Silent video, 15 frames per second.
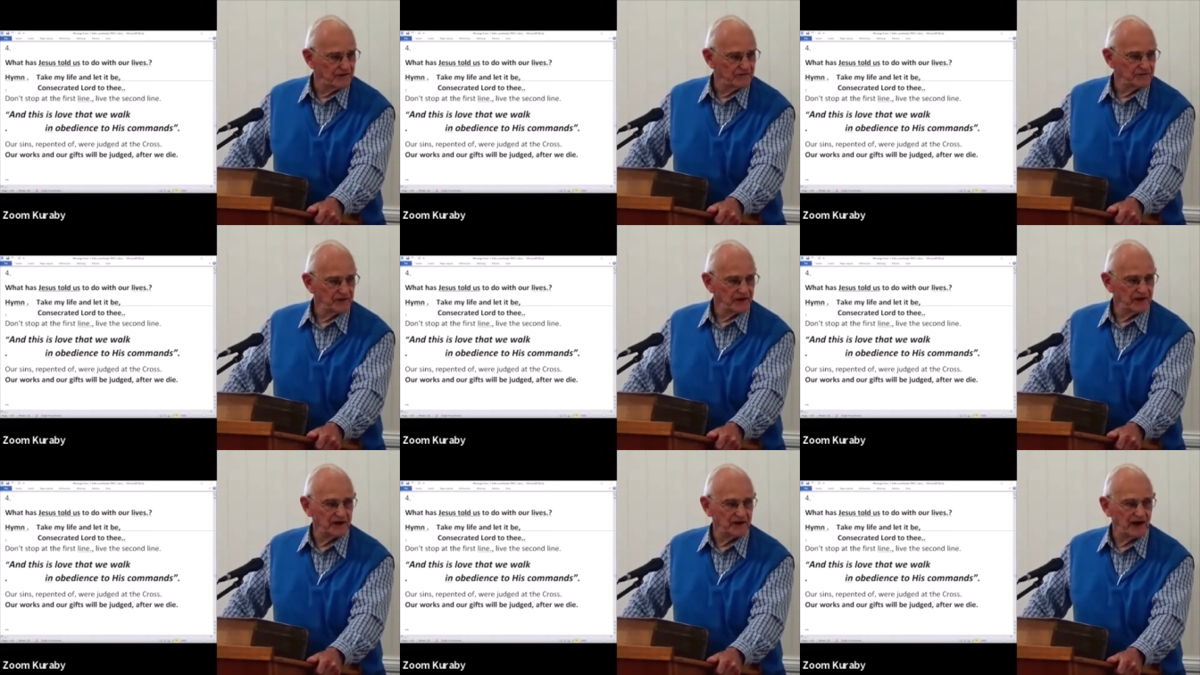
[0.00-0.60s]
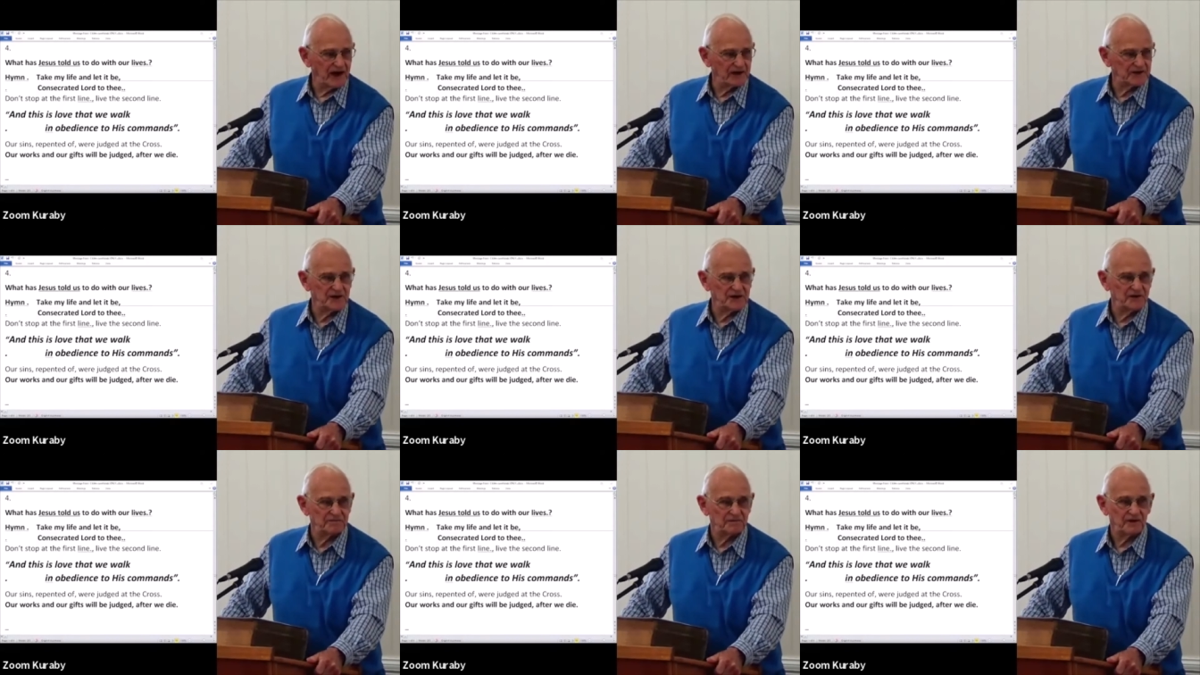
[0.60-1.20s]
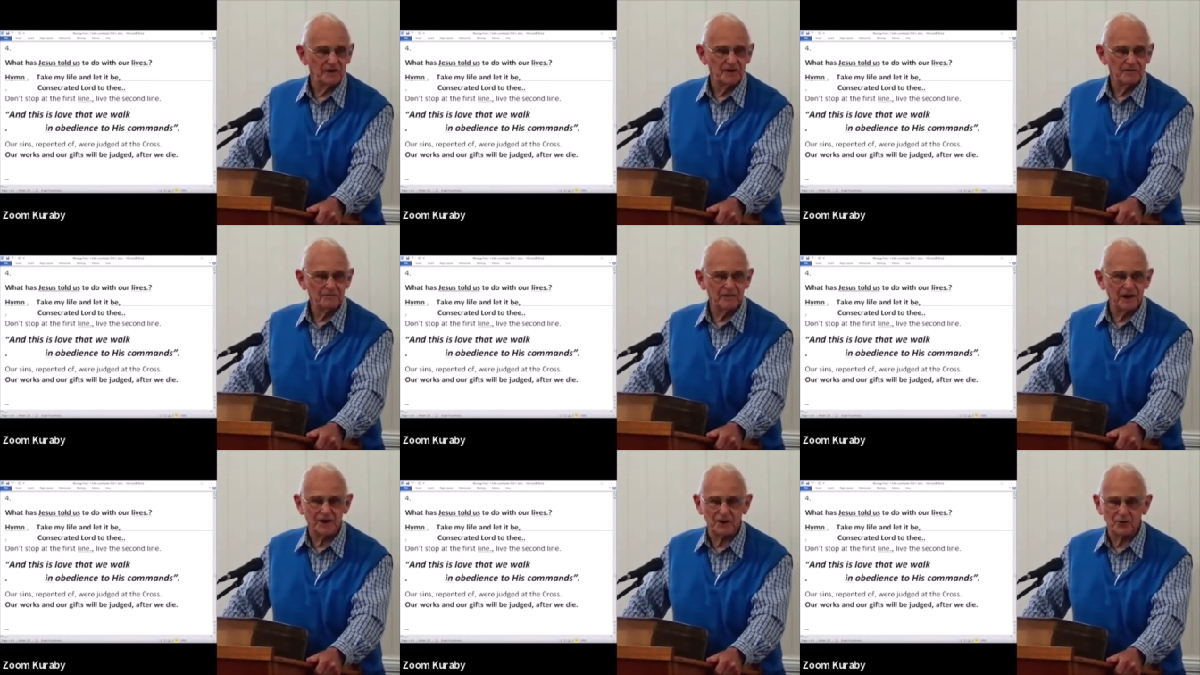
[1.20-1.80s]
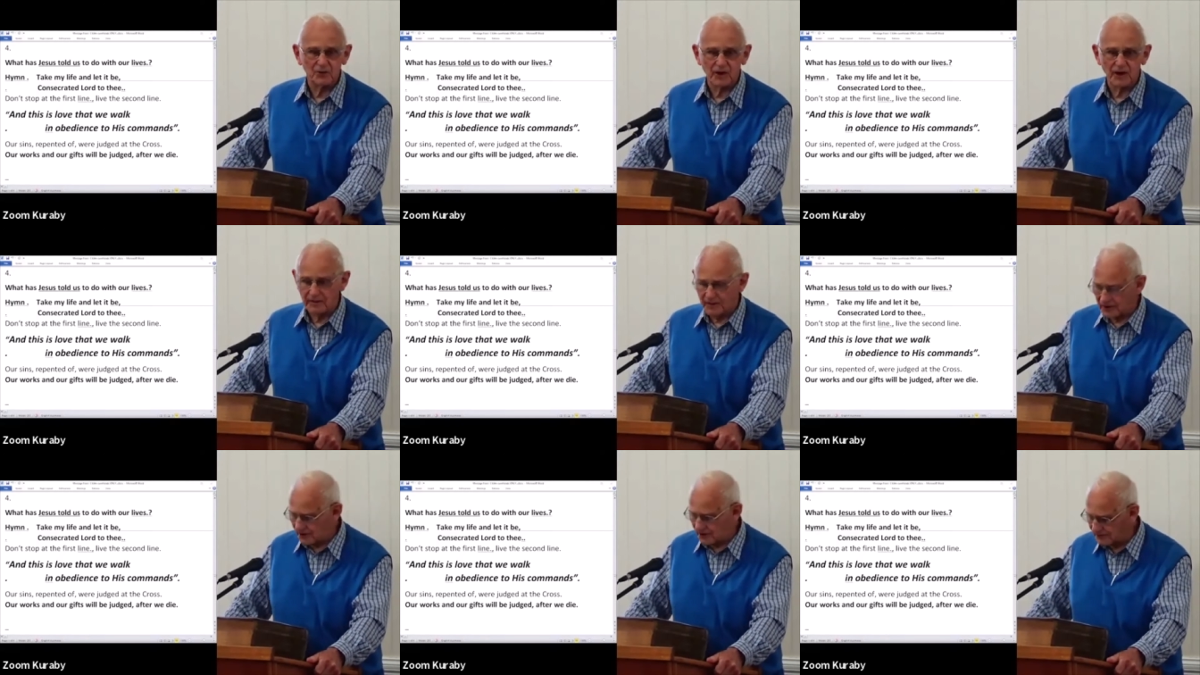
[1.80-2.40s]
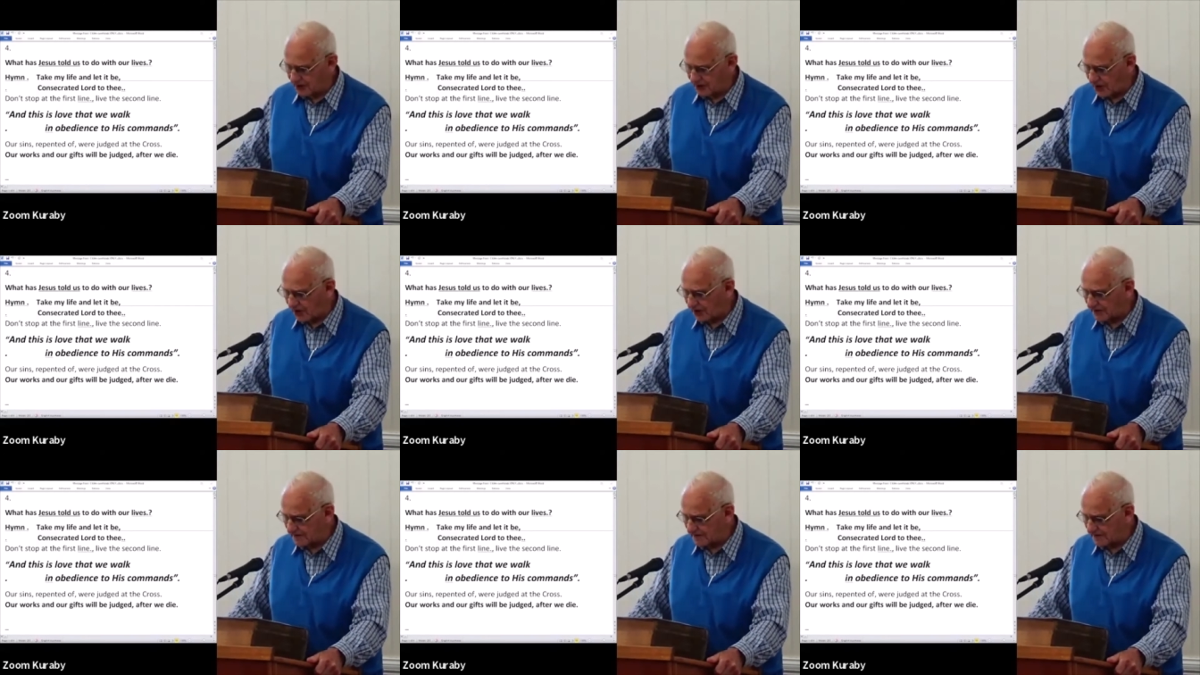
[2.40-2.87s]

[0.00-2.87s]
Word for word: and active men and women of God.